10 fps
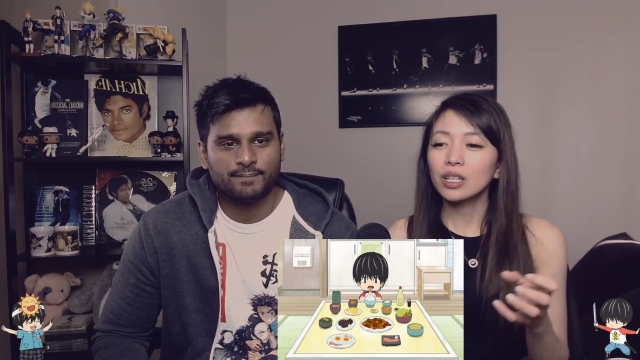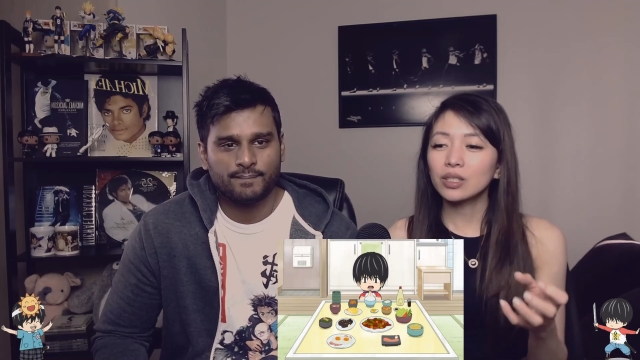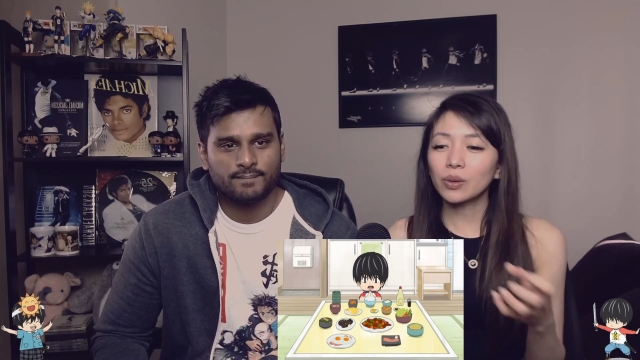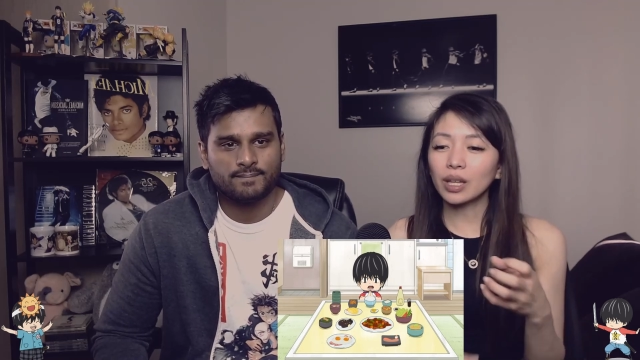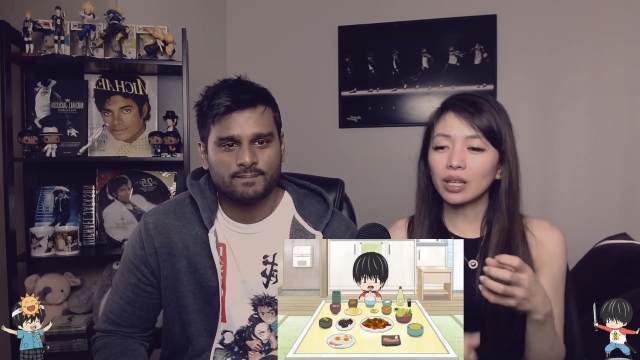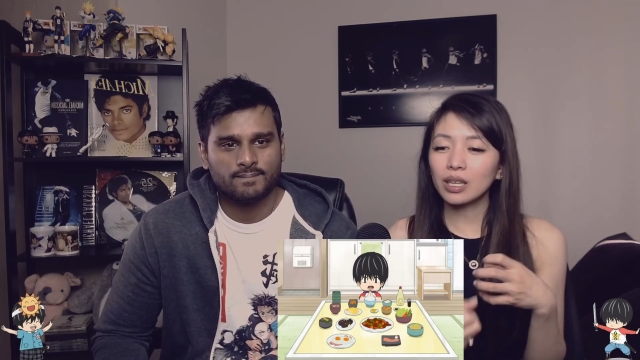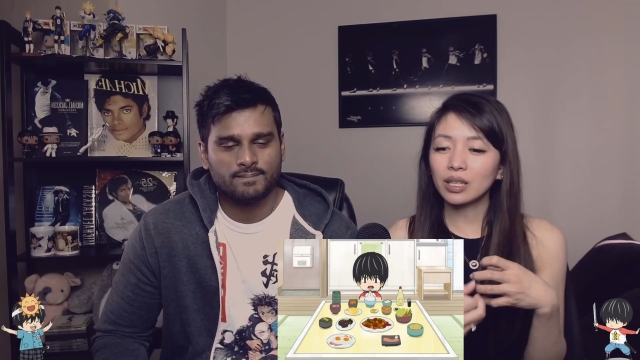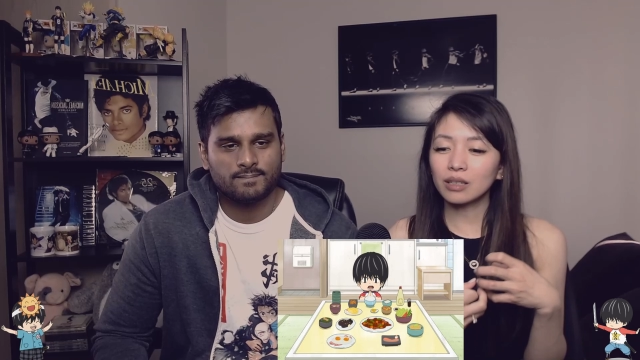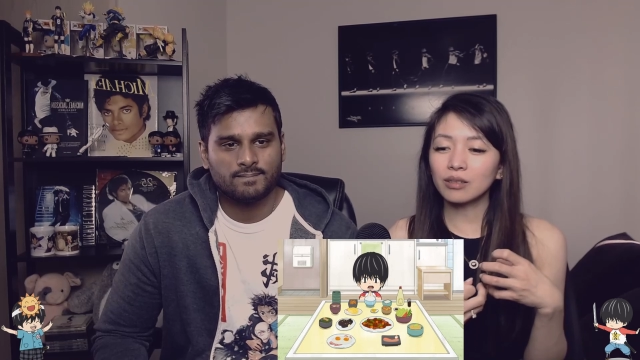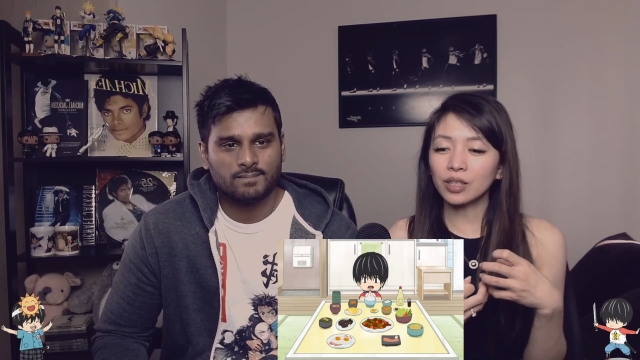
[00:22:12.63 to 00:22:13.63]
Speaker 1: so that he
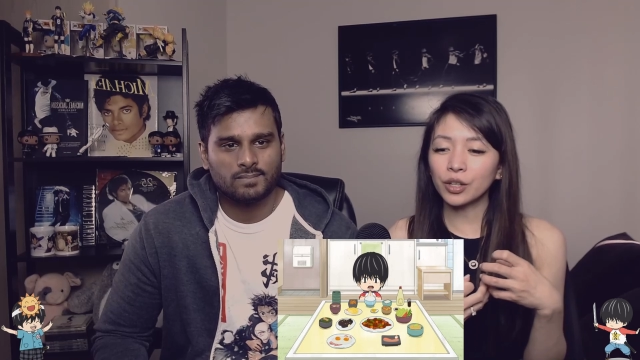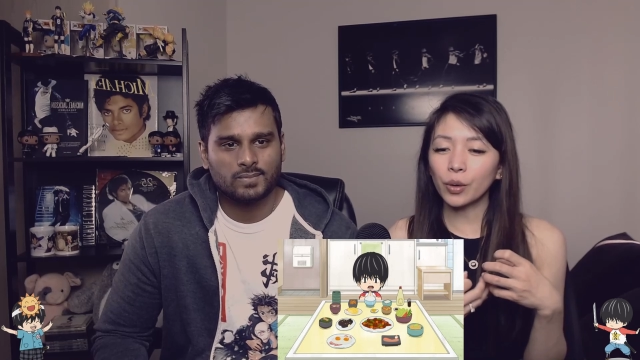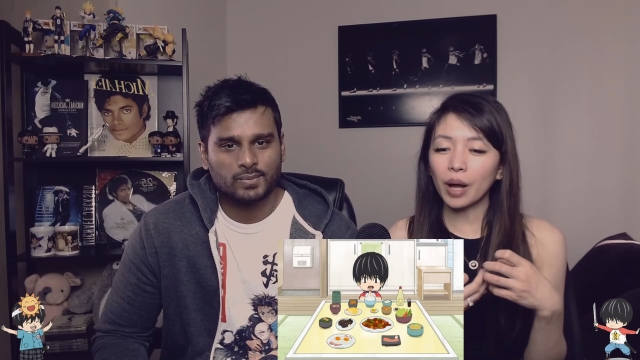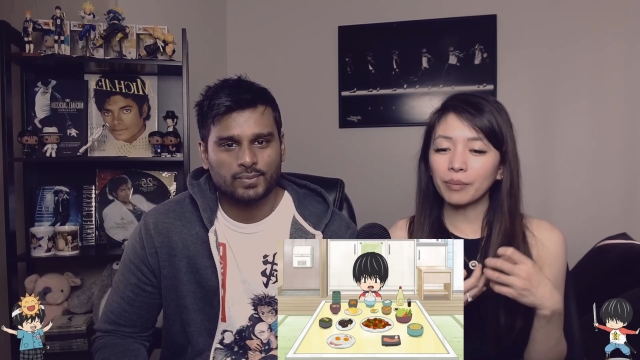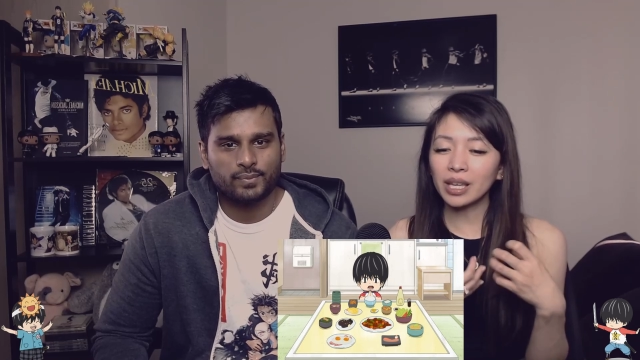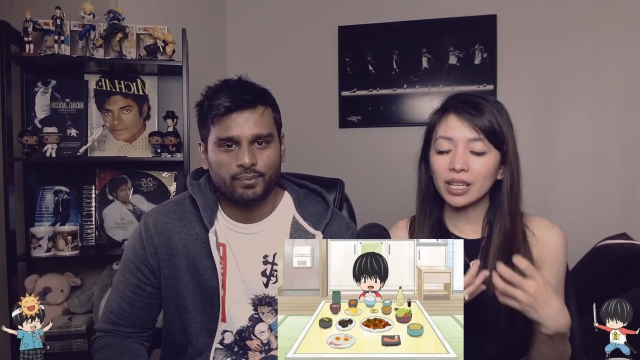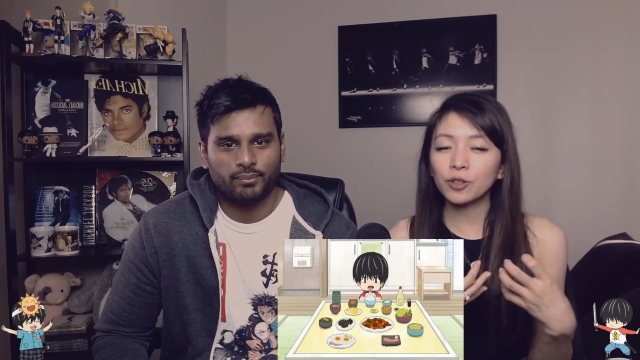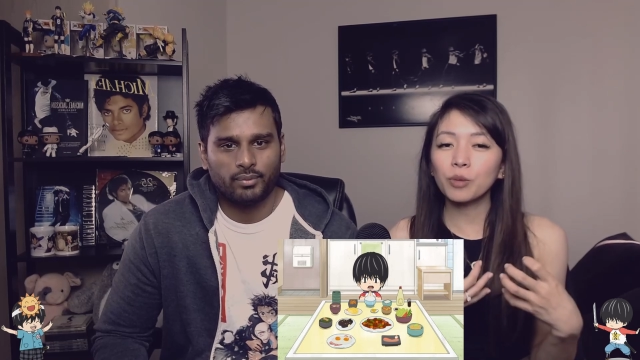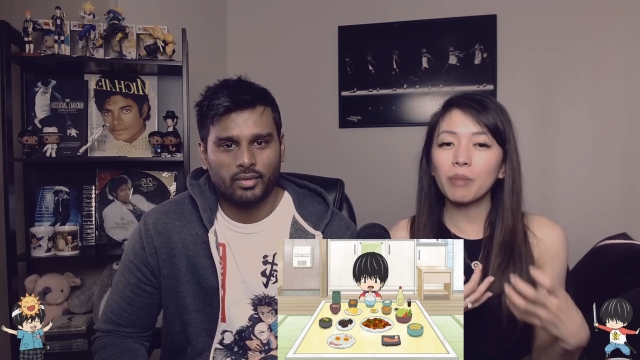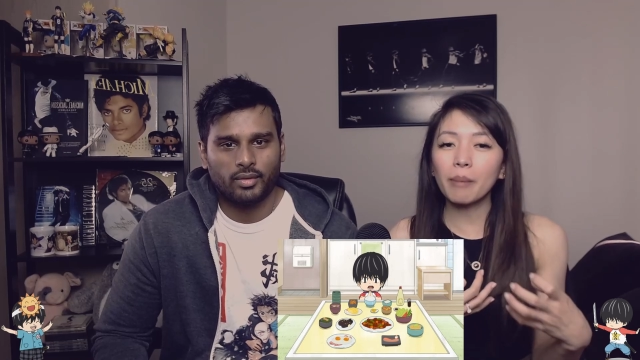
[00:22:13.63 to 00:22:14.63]
can you know um he can
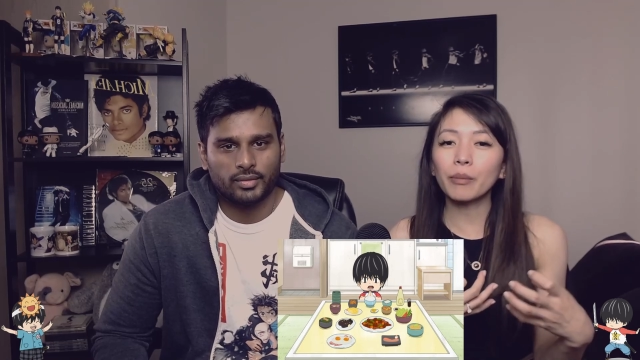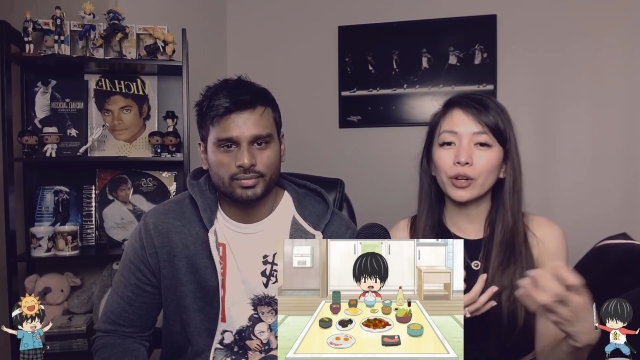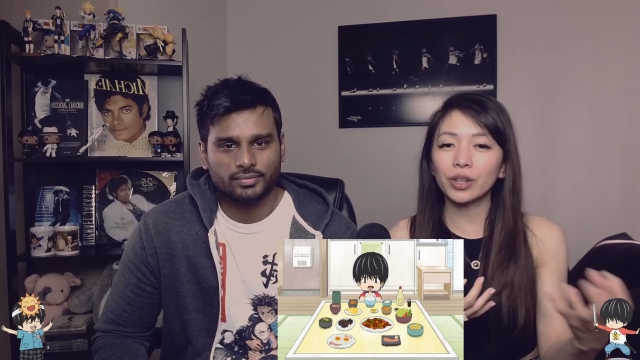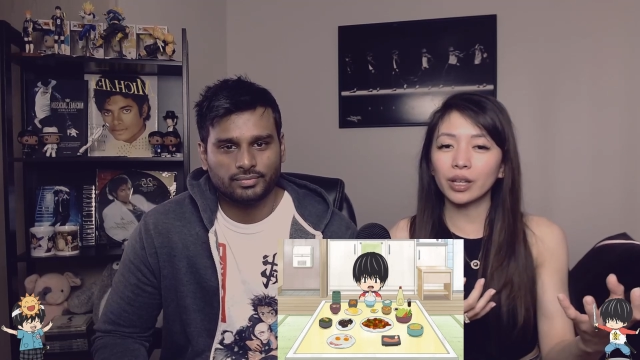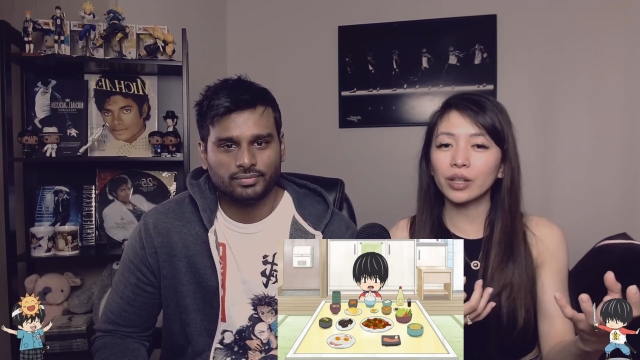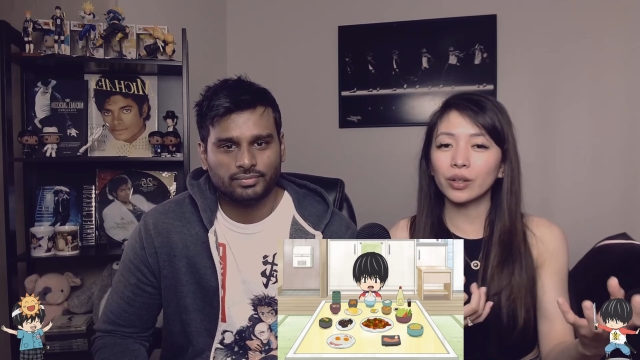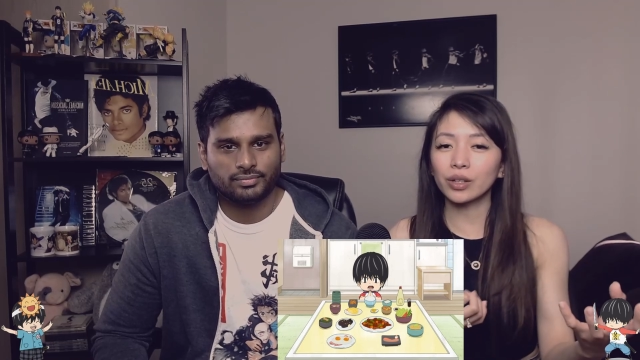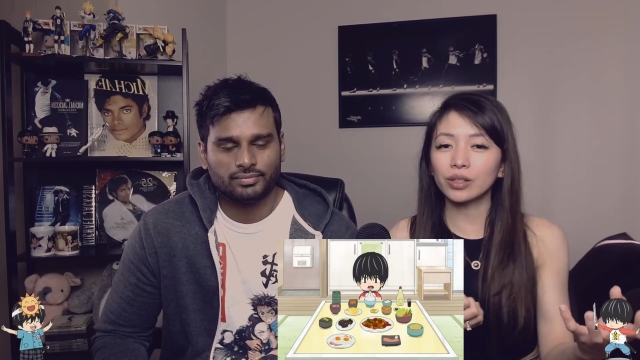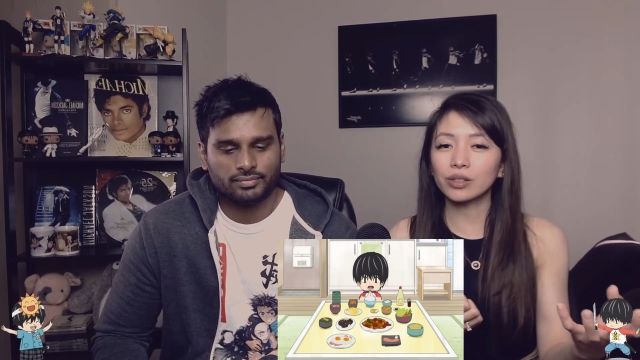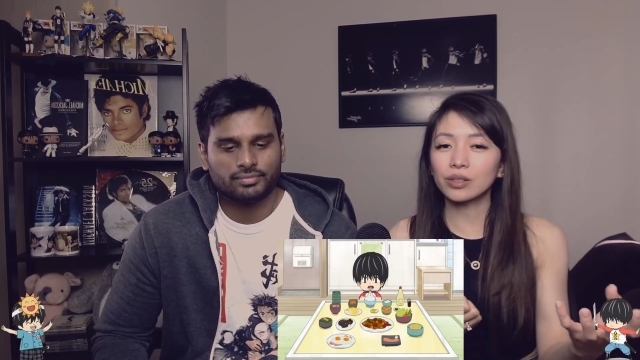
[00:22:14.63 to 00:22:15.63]
remember the other